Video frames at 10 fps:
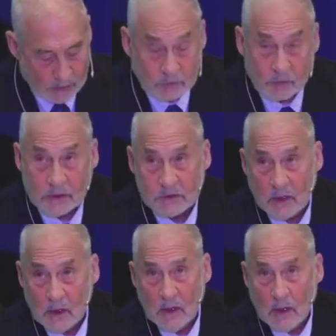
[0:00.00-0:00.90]
with the
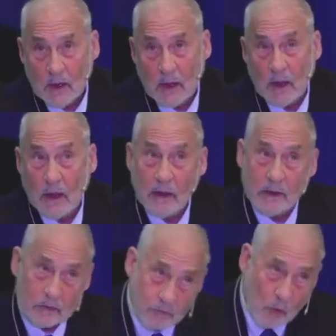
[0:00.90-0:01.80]
countries
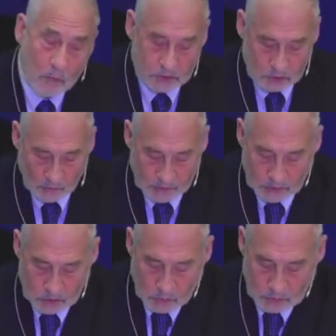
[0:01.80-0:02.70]
uh, in the former
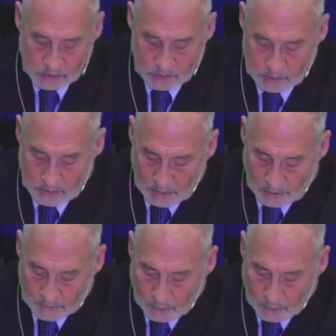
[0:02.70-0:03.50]
Soviet Union uh,